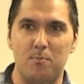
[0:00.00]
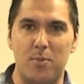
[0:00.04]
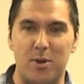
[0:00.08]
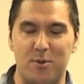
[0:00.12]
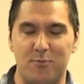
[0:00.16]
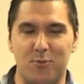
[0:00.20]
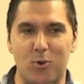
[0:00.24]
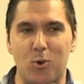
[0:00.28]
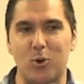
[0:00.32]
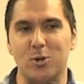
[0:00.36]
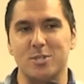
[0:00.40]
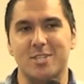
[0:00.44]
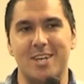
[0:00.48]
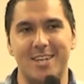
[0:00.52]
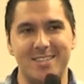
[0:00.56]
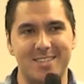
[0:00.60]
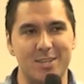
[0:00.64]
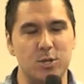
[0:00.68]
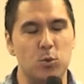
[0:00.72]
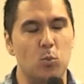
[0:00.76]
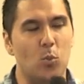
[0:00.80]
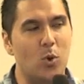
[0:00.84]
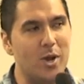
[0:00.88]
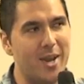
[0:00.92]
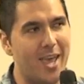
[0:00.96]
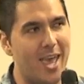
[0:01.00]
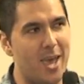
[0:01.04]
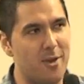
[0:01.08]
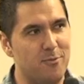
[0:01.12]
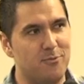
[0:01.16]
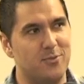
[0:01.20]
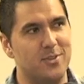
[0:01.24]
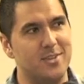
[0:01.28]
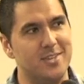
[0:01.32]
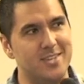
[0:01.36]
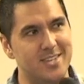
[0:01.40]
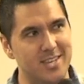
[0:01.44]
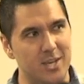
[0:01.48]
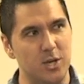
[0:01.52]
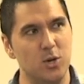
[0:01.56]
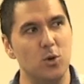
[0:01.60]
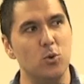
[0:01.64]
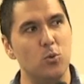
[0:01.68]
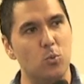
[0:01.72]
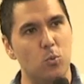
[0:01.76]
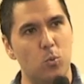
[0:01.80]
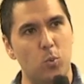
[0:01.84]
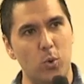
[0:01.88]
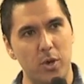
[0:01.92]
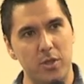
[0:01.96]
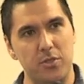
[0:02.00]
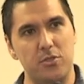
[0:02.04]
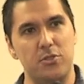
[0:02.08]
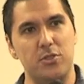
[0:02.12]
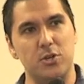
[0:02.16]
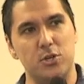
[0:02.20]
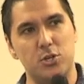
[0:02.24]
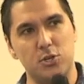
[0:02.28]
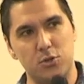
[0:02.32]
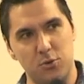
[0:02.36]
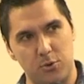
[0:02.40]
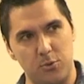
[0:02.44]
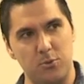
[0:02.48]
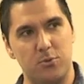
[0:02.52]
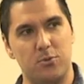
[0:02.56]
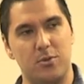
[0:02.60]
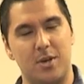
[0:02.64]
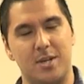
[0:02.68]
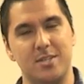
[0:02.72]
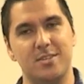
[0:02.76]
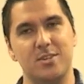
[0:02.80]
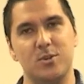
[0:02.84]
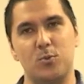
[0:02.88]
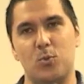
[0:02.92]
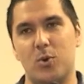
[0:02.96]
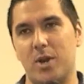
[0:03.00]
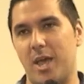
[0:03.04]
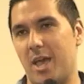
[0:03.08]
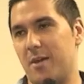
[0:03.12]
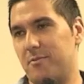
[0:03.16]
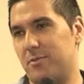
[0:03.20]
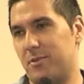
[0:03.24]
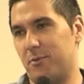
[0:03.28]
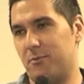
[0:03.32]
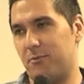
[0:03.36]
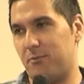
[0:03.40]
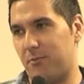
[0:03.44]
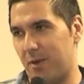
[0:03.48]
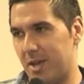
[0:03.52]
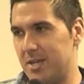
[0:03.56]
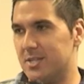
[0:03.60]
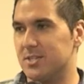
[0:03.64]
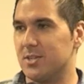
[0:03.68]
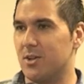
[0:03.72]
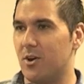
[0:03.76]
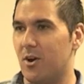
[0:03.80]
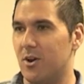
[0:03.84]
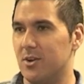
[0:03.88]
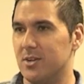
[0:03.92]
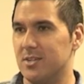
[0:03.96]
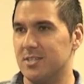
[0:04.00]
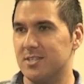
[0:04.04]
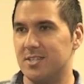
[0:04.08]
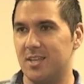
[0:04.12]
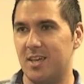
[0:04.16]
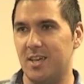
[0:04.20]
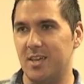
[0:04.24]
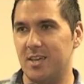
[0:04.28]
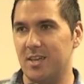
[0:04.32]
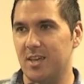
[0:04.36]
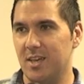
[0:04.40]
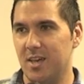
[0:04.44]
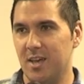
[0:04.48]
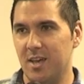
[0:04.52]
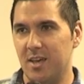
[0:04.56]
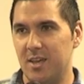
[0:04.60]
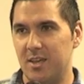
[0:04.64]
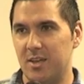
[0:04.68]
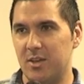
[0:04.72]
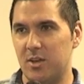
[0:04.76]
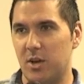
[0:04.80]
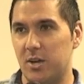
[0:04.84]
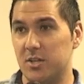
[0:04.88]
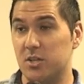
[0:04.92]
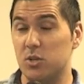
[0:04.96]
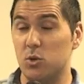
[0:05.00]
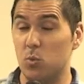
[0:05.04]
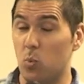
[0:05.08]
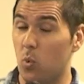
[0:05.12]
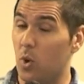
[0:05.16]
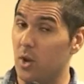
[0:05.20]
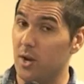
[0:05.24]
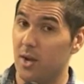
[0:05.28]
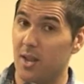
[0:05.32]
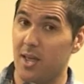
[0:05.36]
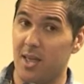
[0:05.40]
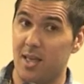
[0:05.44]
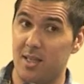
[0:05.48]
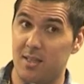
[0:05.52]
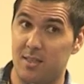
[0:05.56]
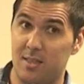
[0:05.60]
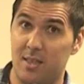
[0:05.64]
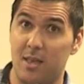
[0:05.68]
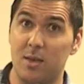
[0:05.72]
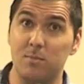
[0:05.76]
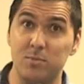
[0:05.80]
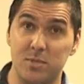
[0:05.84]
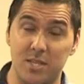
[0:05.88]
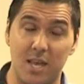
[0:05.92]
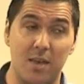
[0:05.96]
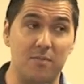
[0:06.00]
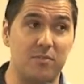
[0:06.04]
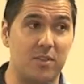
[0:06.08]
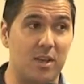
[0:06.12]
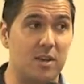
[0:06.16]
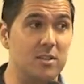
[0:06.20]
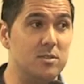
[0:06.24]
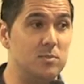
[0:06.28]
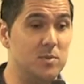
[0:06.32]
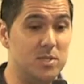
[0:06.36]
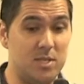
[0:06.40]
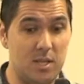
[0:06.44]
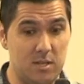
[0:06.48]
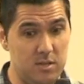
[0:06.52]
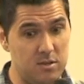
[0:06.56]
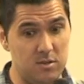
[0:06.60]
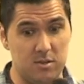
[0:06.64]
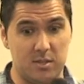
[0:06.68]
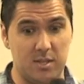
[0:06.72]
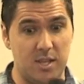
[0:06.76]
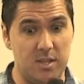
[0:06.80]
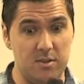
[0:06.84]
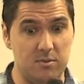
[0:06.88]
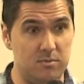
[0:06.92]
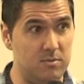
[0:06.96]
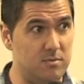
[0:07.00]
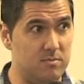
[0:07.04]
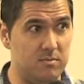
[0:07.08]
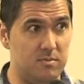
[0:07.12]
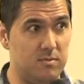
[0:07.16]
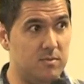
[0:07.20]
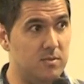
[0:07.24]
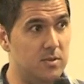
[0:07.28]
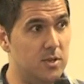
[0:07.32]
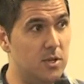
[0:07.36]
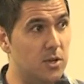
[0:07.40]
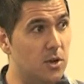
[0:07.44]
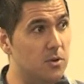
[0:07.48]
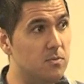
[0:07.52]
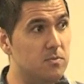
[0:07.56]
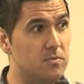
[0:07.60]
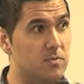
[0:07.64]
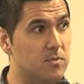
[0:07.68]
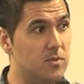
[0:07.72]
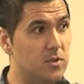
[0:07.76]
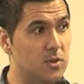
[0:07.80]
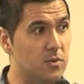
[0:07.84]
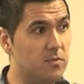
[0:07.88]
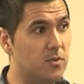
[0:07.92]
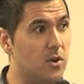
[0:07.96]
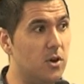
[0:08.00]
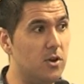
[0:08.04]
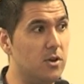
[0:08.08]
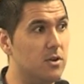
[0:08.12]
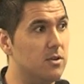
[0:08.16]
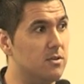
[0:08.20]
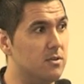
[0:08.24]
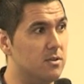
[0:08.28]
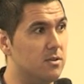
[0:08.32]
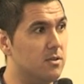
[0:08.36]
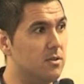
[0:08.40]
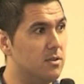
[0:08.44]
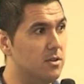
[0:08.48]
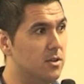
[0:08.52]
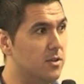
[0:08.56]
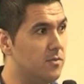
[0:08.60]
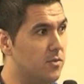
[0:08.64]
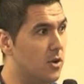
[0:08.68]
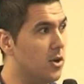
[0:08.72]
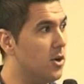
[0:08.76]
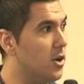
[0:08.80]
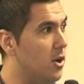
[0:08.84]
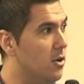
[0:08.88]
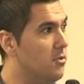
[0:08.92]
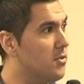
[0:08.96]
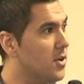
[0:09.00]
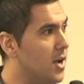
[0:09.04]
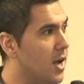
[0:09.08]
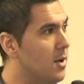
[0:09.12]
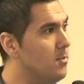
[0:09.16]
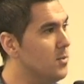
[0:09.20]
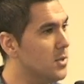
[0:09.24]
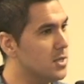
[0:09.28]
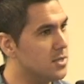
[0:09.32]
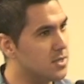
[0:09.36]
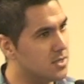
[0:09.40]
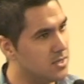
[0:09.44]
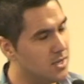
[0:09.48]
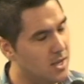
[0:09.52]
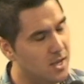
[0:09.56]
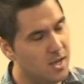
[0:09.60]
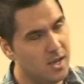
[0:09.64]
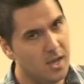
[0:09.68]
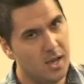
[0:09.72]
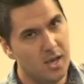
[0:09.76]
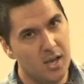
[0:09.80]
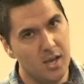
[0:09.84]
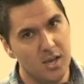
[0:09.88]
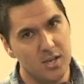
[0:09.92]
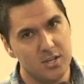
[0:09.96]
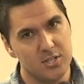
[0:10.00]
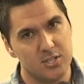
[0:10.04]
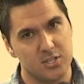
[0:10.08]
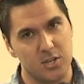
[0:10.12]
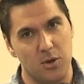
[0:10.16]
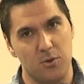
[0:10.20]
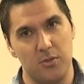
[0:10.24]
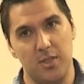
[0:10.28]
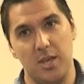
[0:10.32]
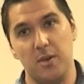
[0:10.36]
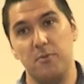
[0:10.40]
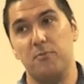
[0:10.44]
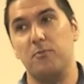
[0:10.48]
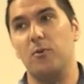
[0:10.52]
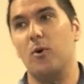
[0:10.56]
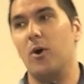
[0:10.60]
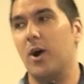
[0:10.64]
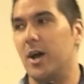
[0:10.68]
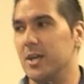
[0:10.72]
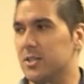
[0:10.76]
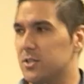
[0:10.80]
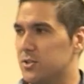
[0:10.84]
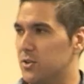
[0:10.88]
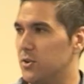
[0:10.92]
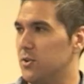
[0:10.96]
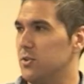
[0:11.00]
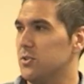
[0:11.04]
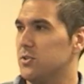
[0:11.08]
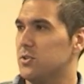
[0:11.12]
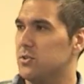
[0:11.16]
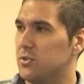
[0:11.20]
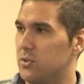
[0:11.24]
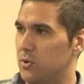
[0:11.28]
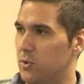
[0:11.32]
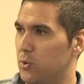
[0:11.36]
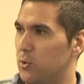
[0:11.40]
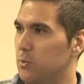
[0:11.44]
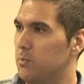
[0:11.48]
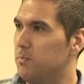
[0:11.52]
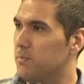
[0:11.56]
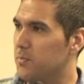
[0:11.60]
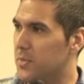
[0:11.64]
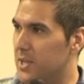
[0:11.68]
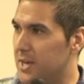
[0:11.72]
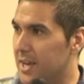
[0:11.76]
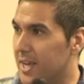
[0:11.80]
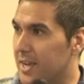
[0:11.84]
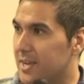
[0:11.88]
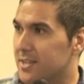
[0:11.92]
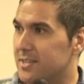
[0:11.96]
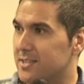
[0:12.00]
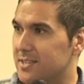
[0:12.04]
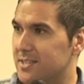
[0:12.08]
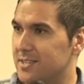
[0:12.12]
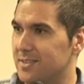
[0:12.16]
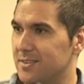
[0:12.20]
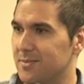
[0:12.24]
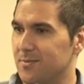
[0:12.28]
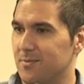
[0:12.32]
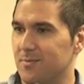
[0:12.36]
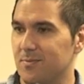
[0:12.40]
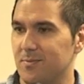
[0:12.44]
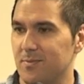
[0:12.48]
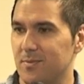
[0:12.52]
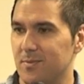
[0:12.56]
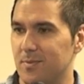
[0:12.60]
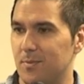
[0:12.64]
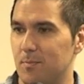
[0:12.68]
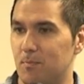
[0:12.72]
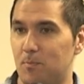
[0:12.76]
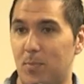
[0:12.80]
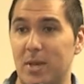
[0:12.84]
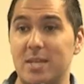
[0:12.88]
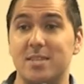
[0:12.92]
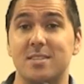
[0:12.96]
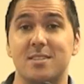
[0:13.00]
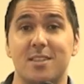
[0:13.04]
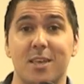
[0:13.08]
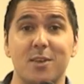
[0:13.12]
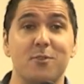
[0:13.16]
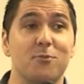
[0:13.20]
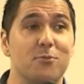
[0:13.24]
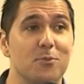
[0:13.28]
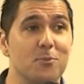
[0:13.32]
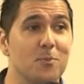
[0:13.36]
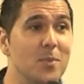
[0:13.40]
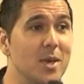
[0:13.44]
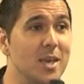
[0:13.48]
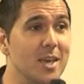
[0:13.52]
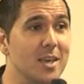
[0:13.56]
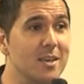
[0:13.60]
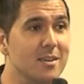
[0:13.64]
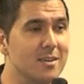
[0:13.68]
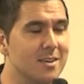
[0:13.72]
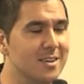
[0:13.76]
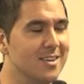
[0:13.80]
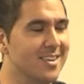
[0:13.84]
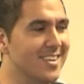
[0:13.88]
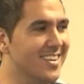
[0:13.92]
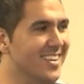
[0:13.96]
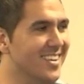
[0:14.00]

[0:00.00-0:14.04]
but of course I didn't want to have to deal with the truth. I didn't want to have to face God and say, I didn't want him to have to come to me and say, look, Daniel, you've got to overcome this. So therefore I turned to the next best thing for me,